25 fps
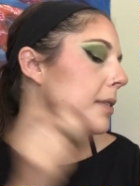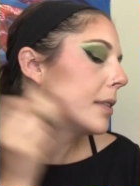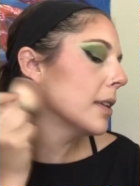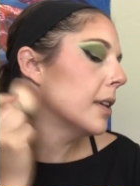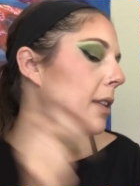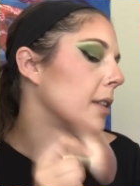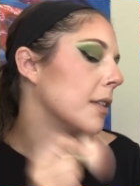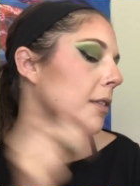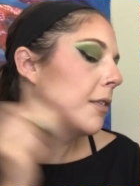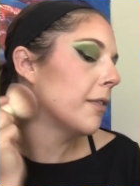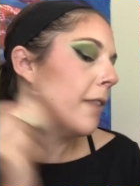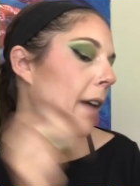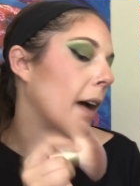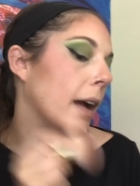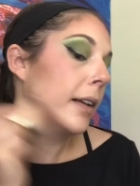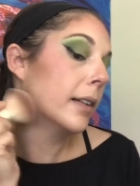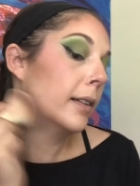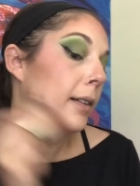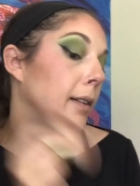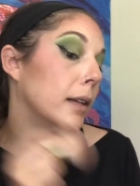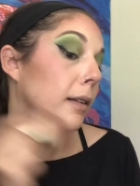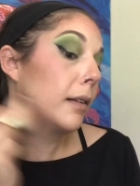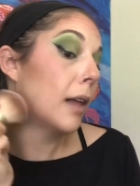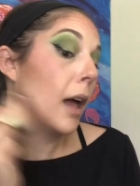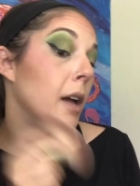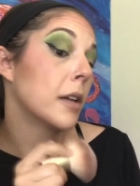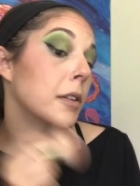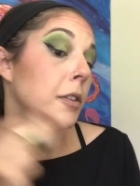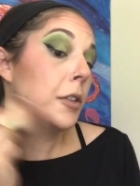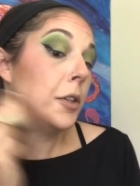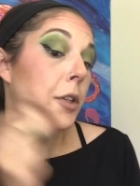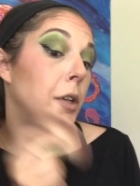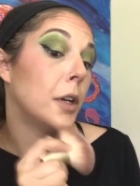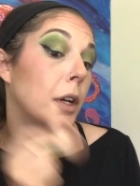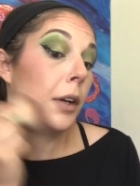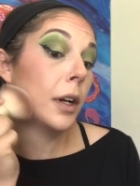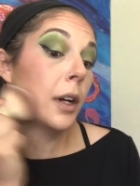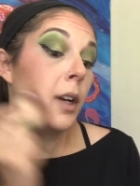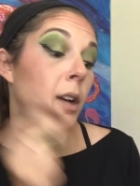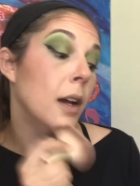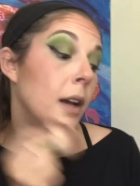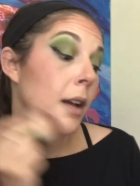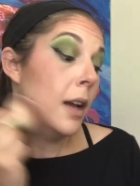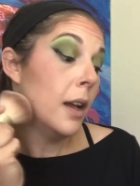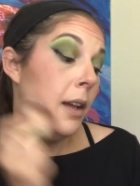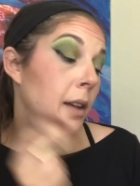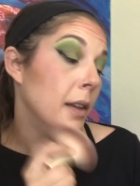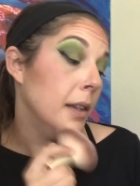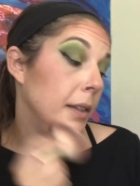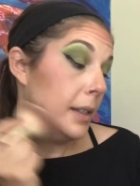And then finally last year,
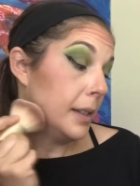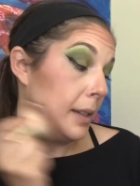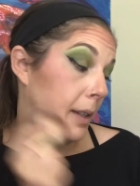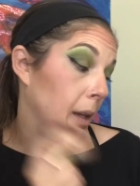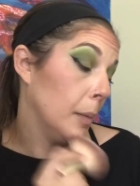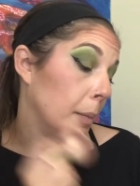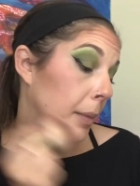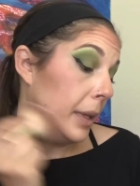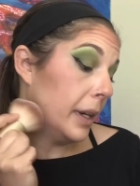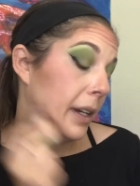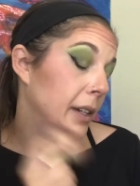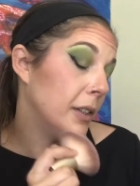somebody